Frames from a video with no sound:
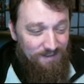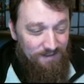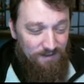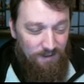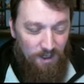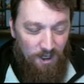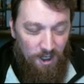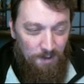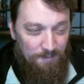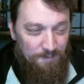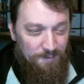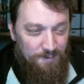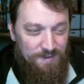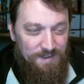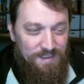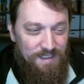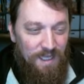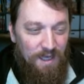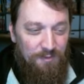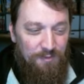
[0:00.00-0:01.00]
Almost
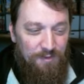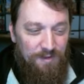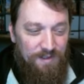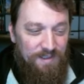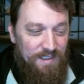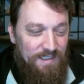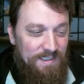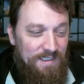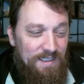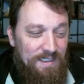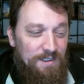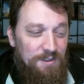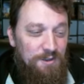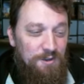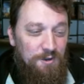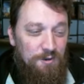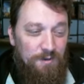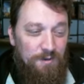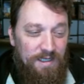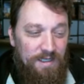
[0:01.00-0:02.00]
nothing that's going to
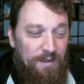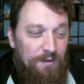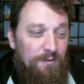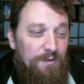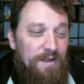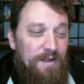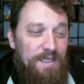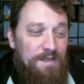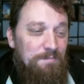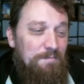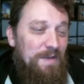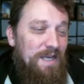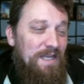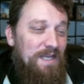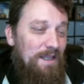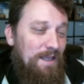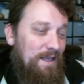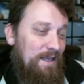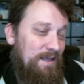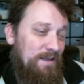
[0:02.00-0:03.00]
do anything in
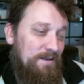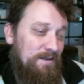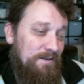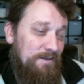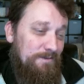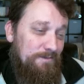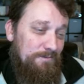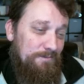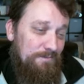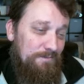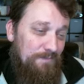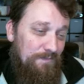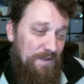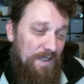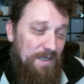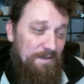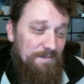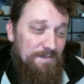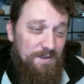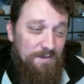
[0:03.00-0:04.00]
melee.
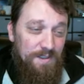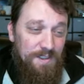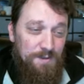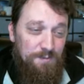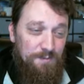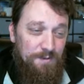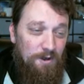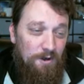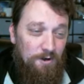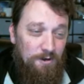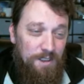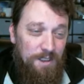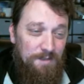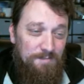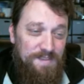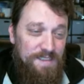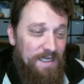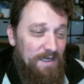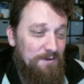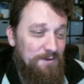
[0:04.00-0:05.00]
Um, so this one all
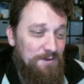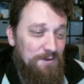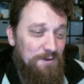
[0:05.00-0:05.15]
comes down to